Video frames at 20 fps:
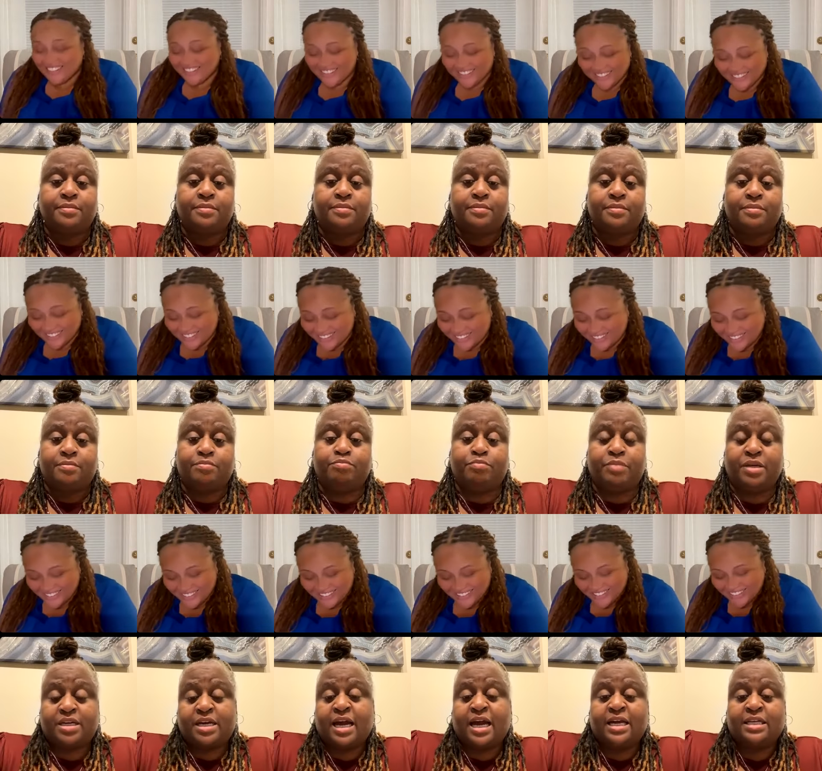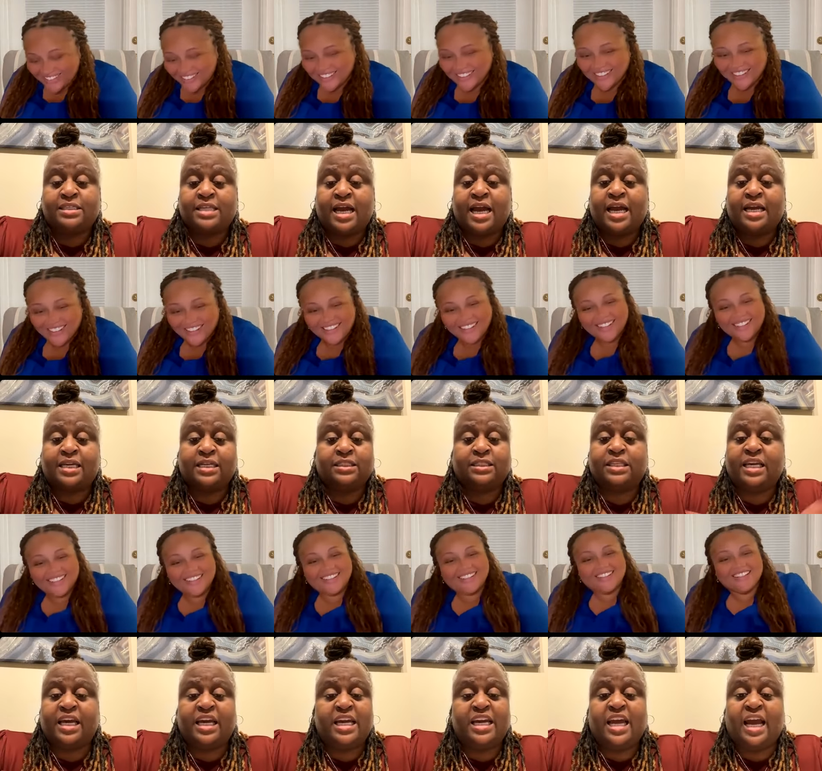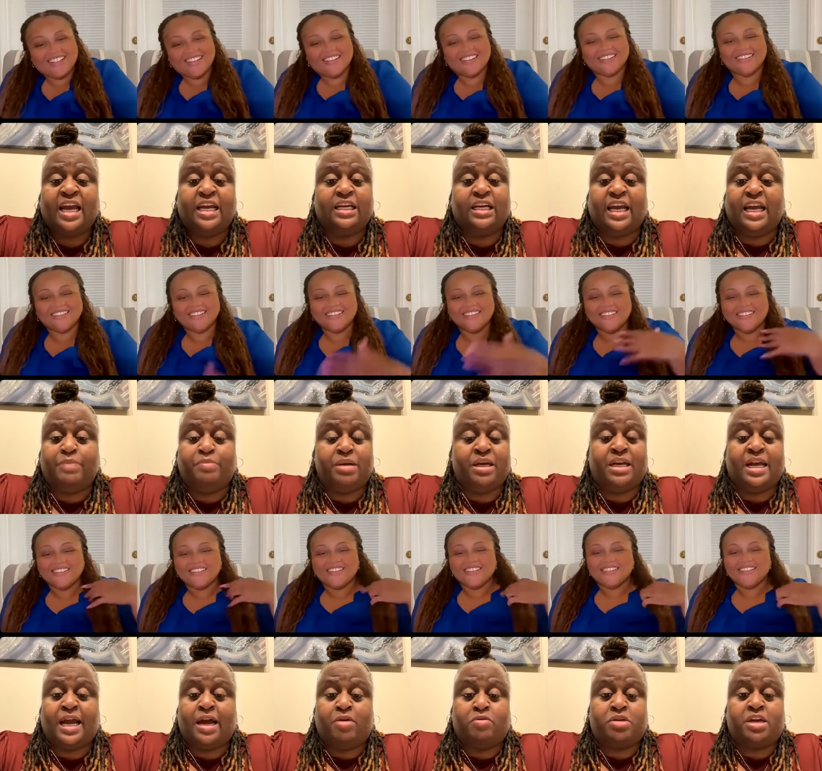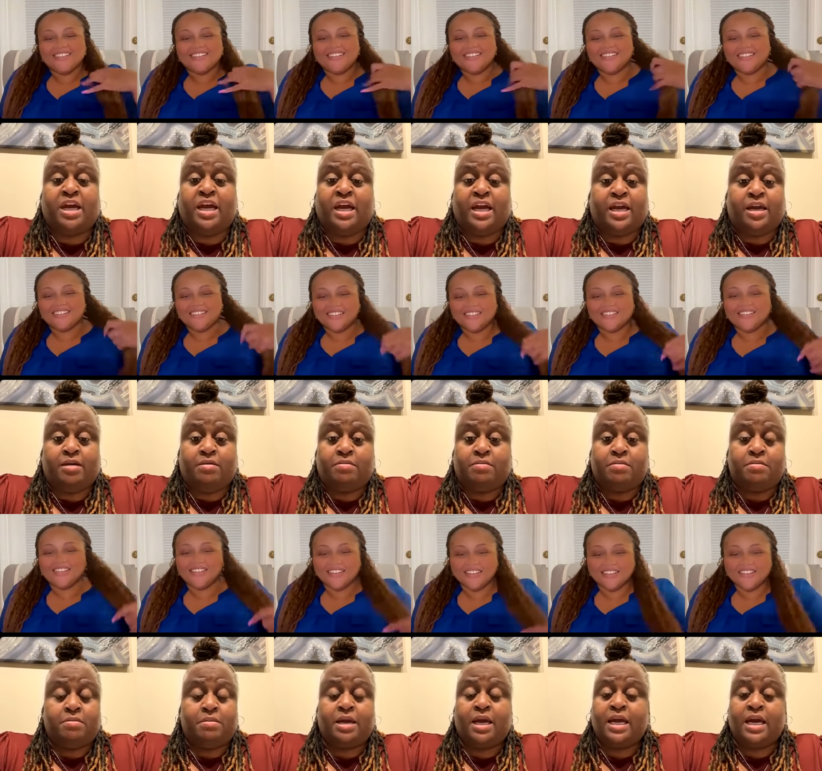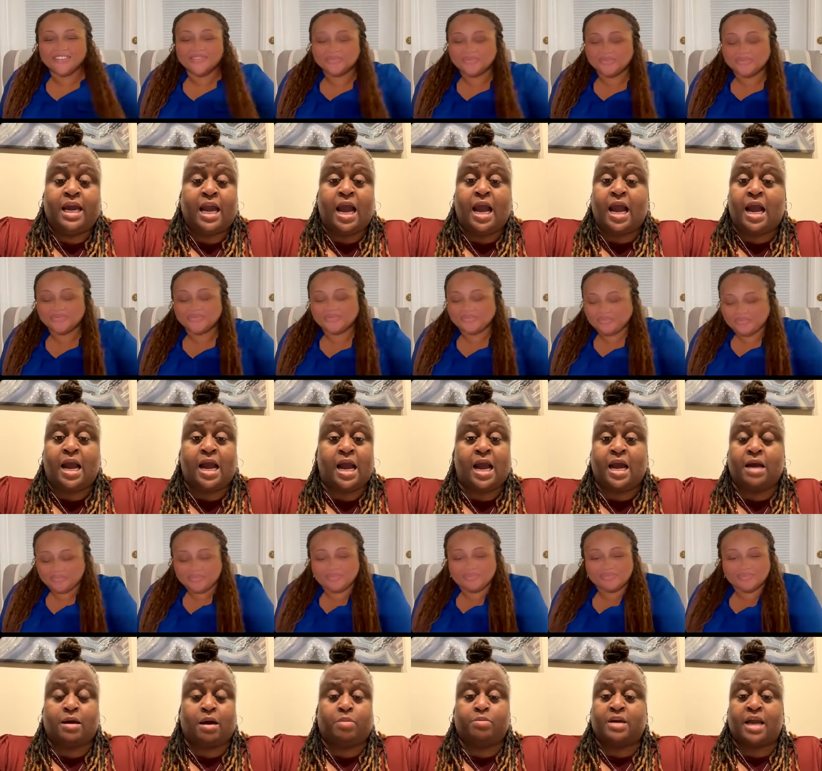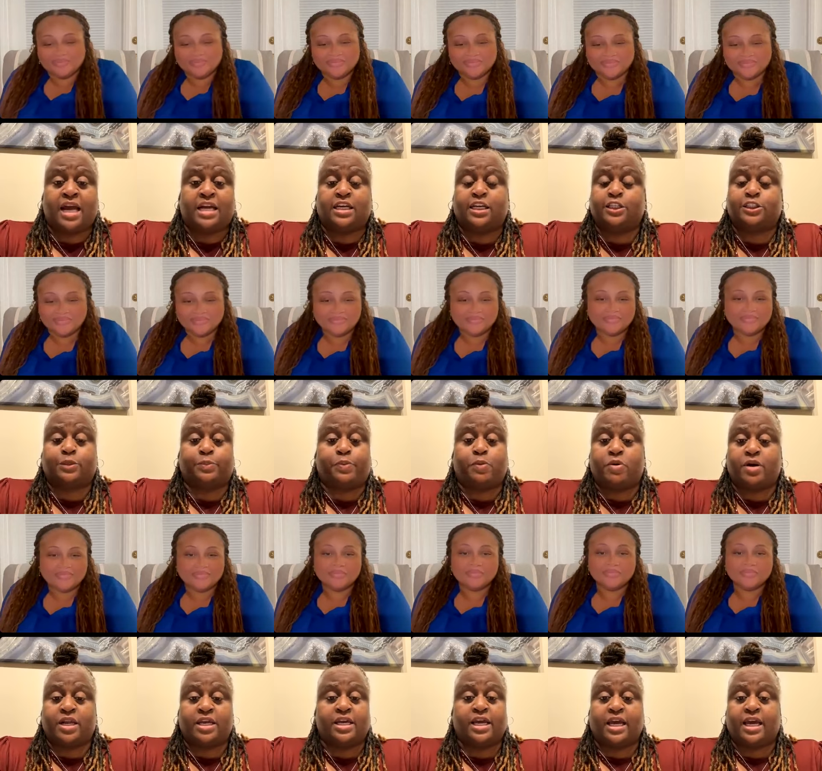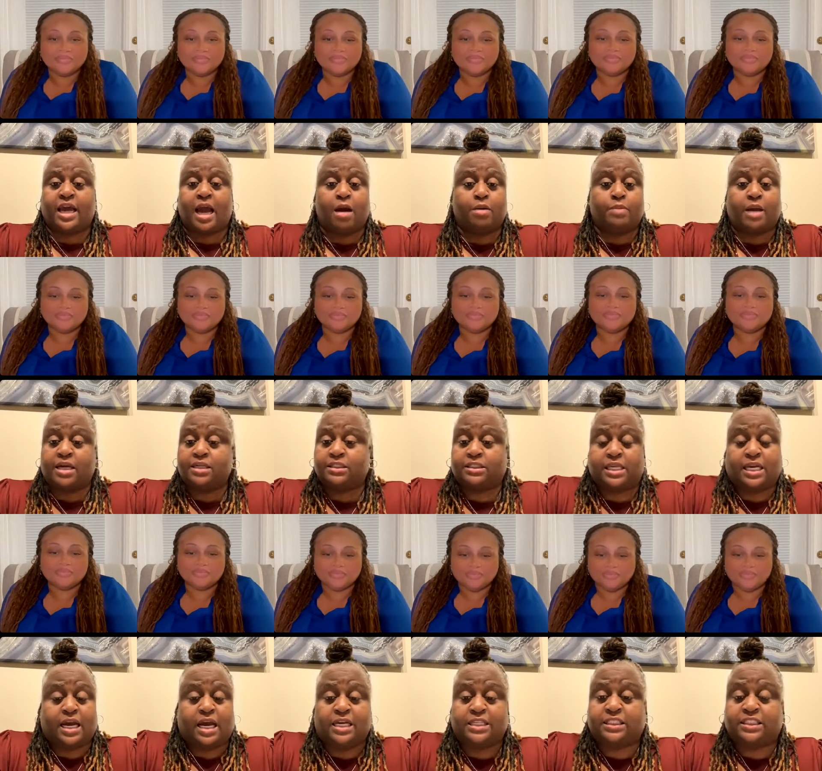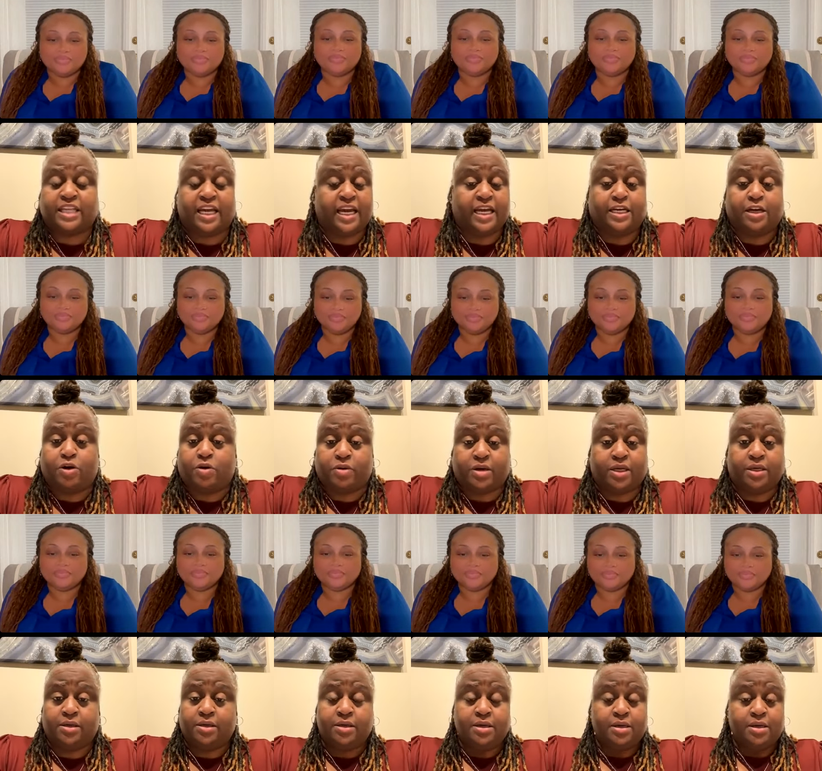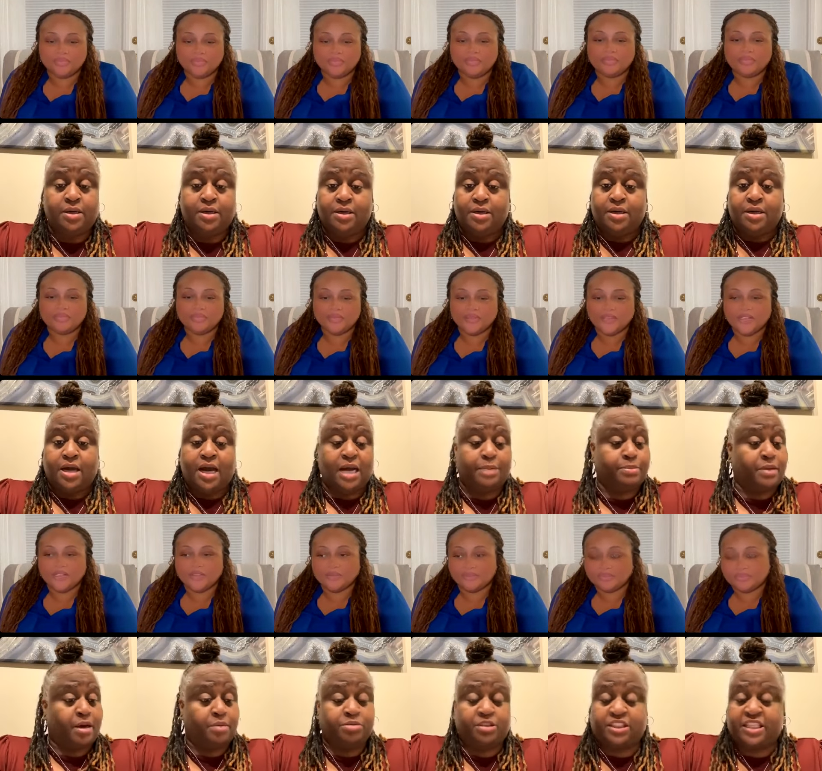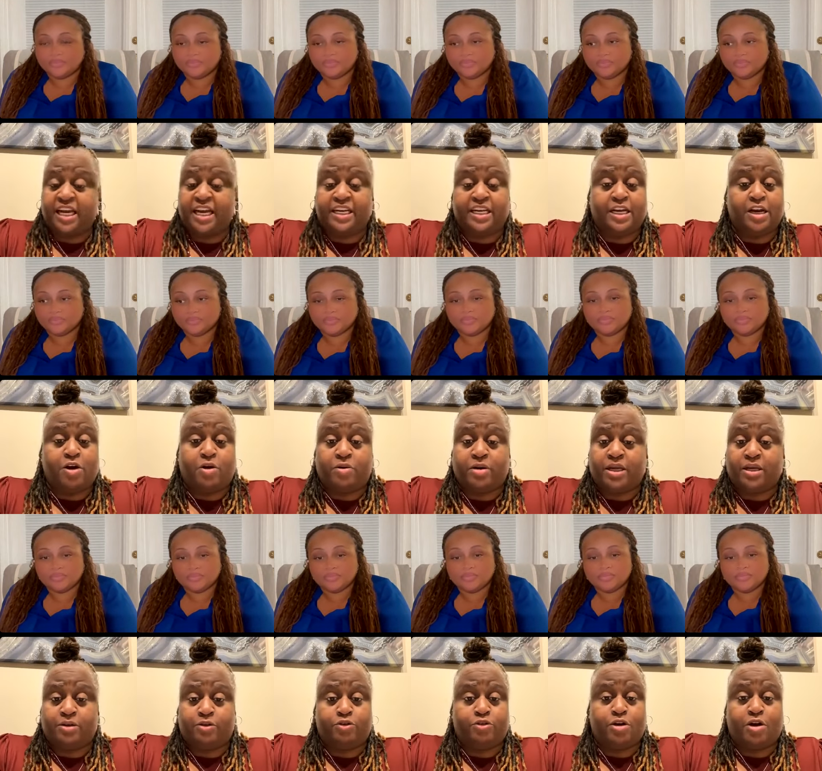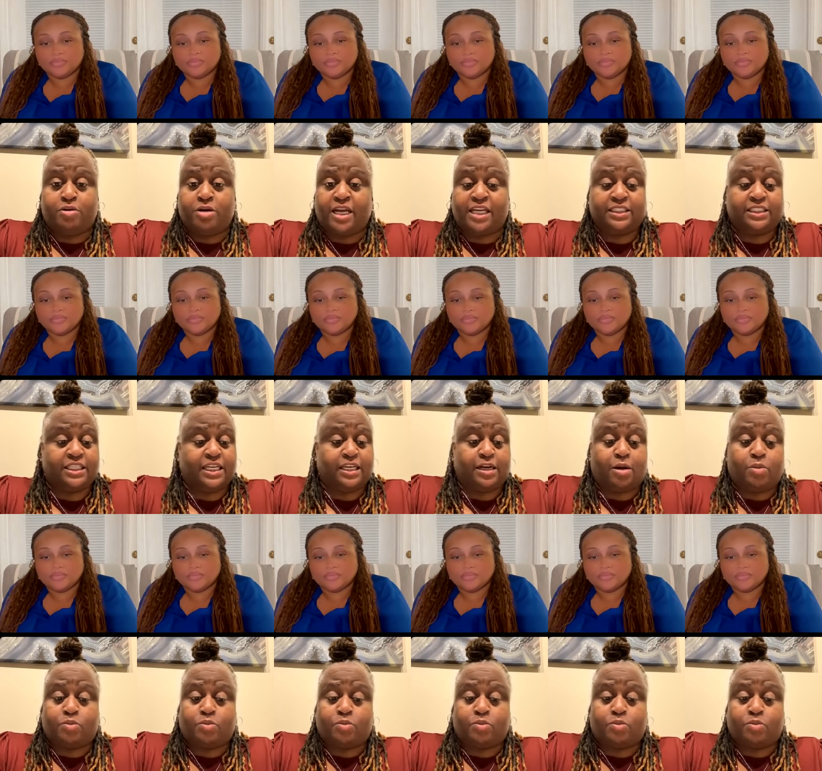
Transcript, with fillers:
Speaker 1: because I can say he ain't let me down yet. Yeah. He, I, am not disappointed yet. I'm, I, st- I stand on it. I'm, yeah. I'm standing on it. You know, that's it. I'm